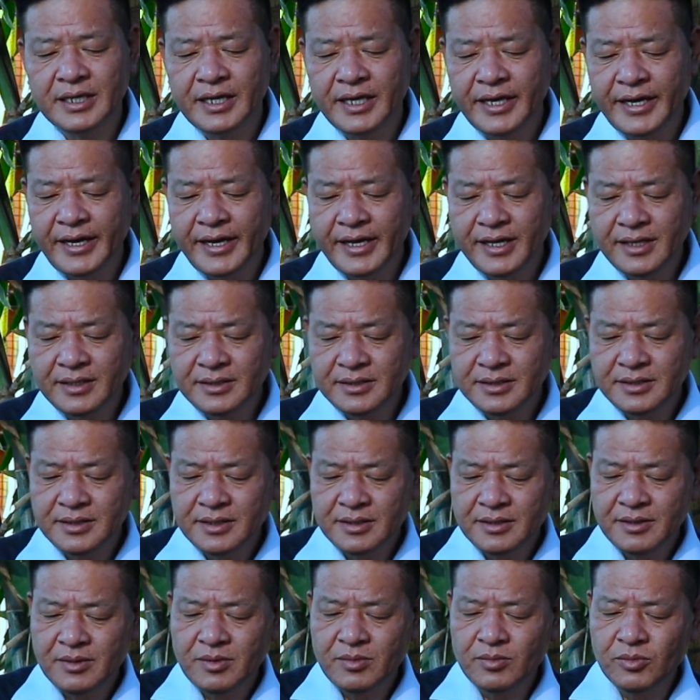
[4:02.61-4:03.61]
And
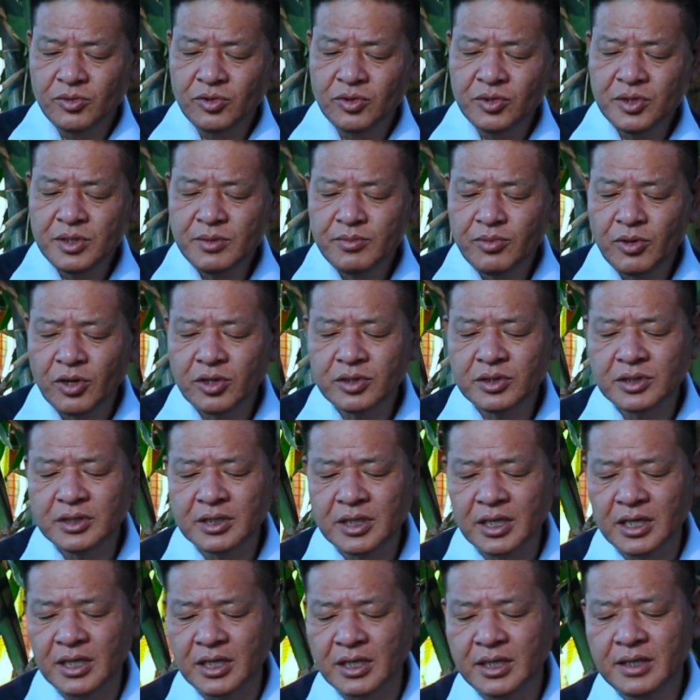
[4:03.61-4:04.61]
more
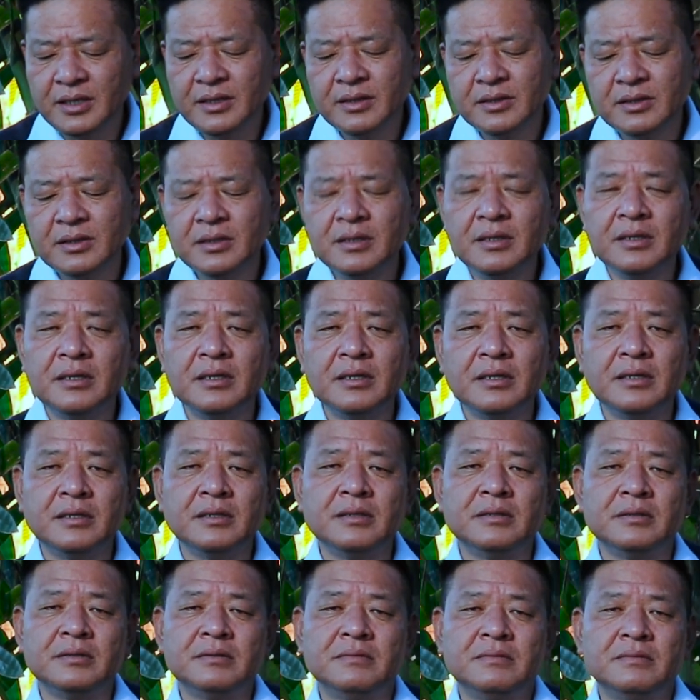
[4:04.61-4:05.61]
importantly,
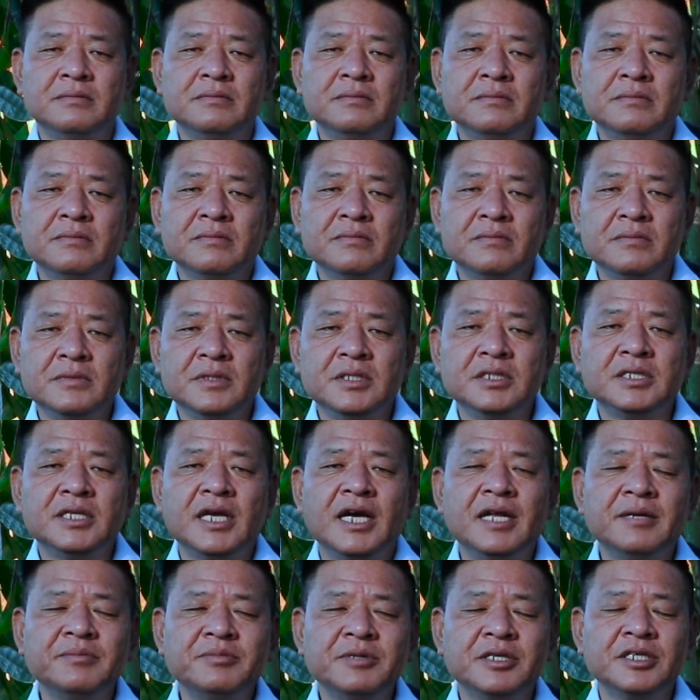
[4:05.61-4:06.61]
this
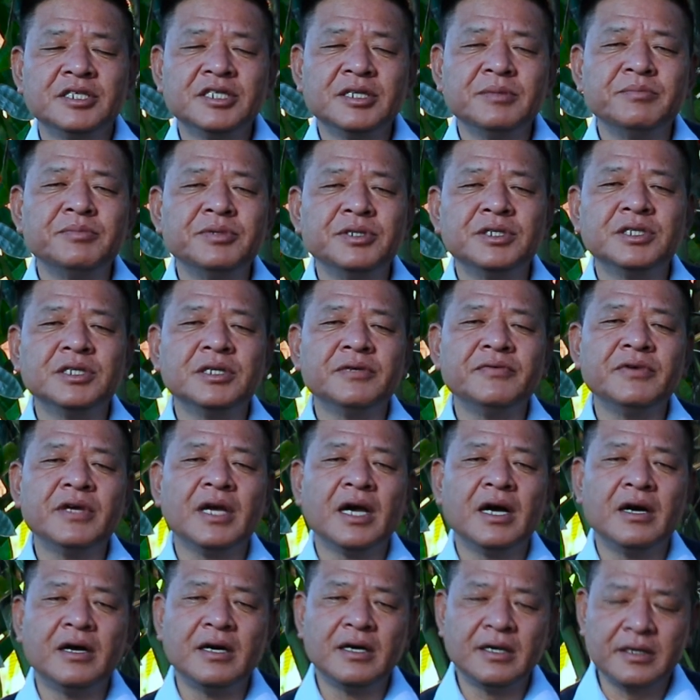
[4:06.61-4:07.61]
helped us in
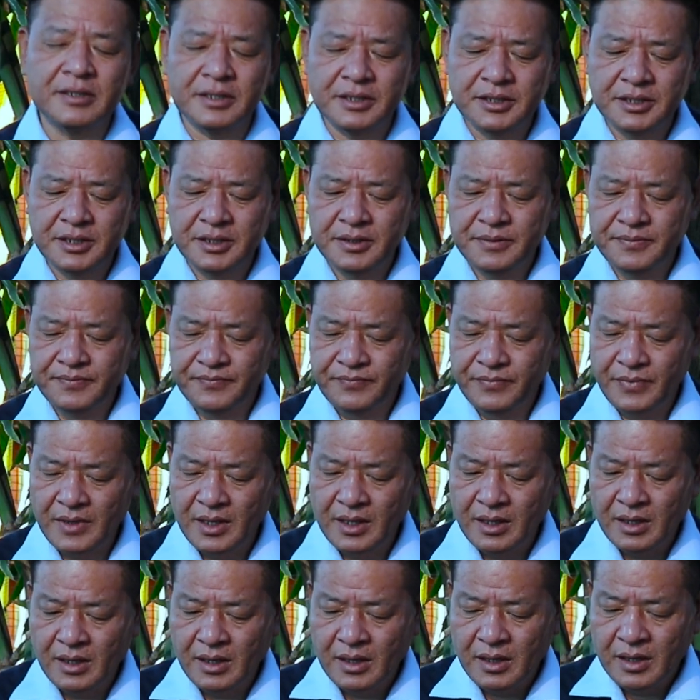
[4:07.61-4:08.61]
preserving our
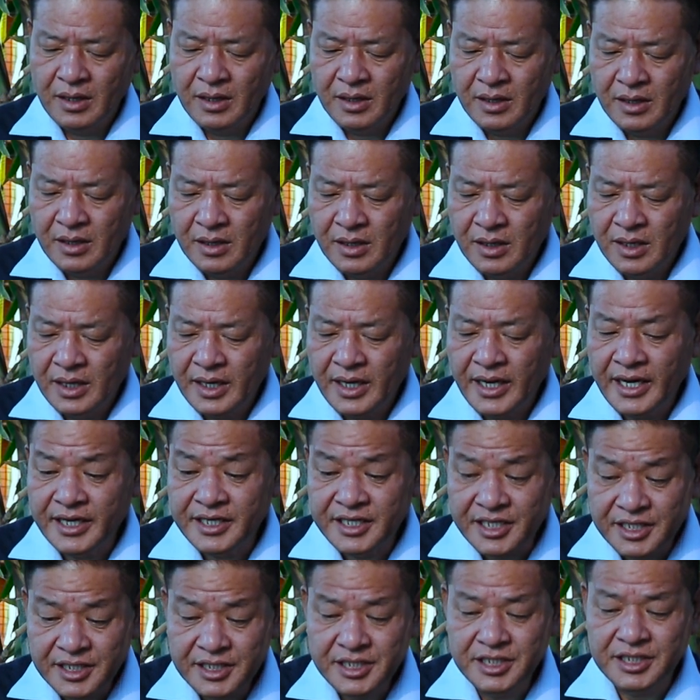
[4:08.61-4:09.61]

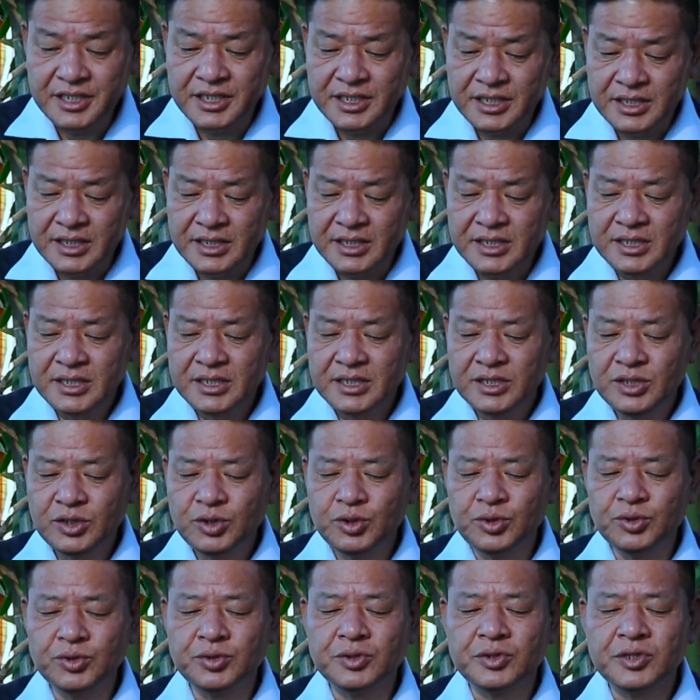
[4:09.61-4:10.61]
identity
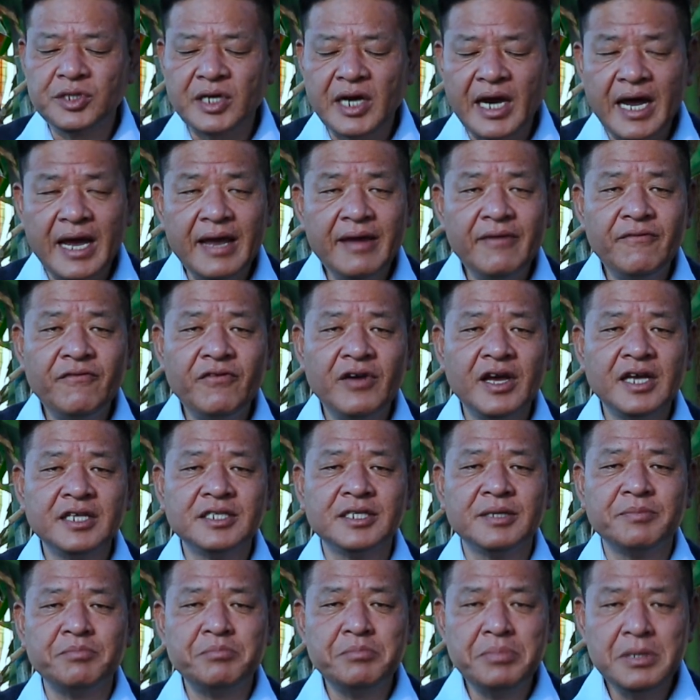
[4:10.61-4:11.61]
to thrive
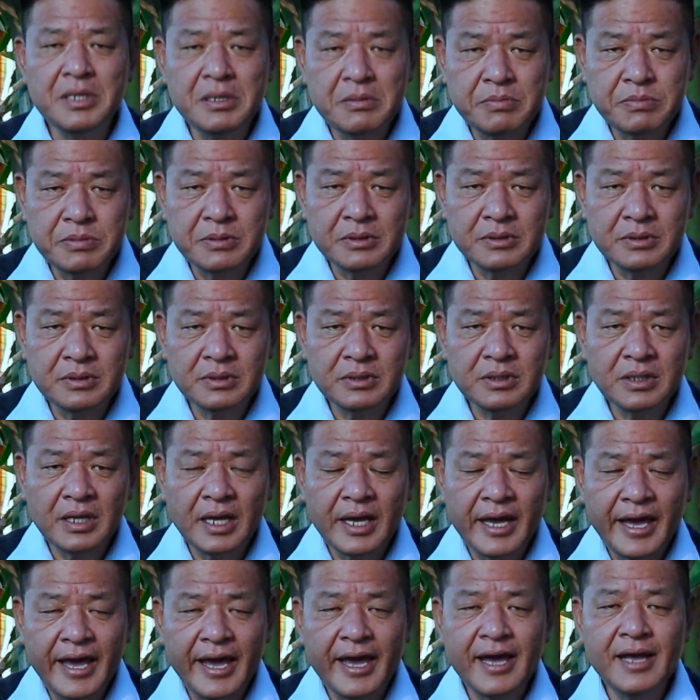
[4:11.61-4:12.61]
as a people
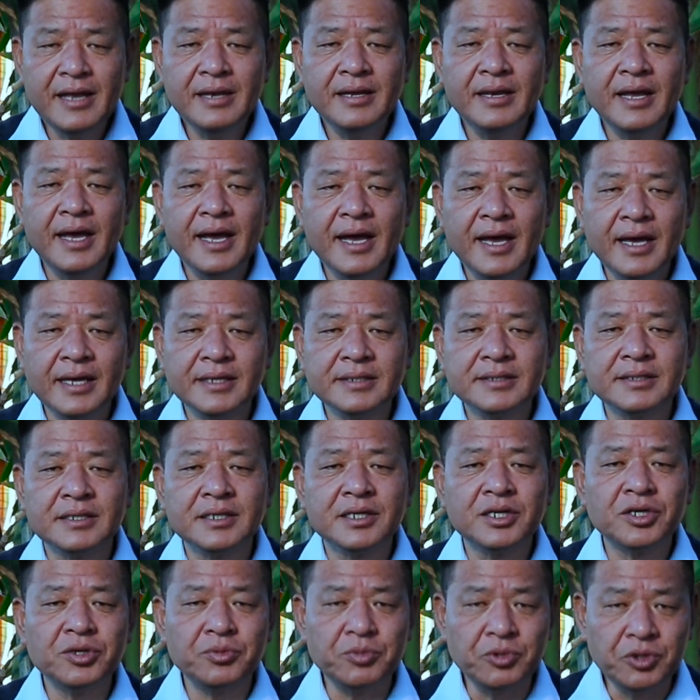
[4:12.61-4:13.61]
and as a
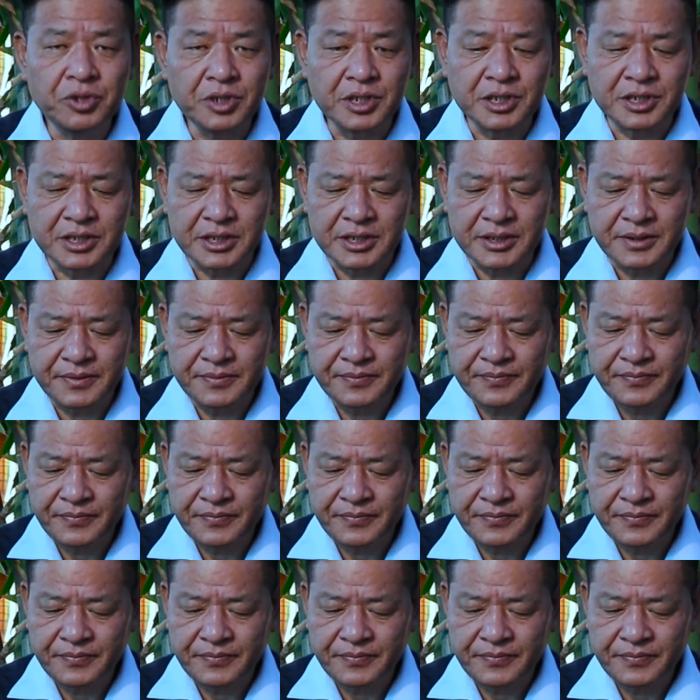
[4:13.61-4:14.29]
community.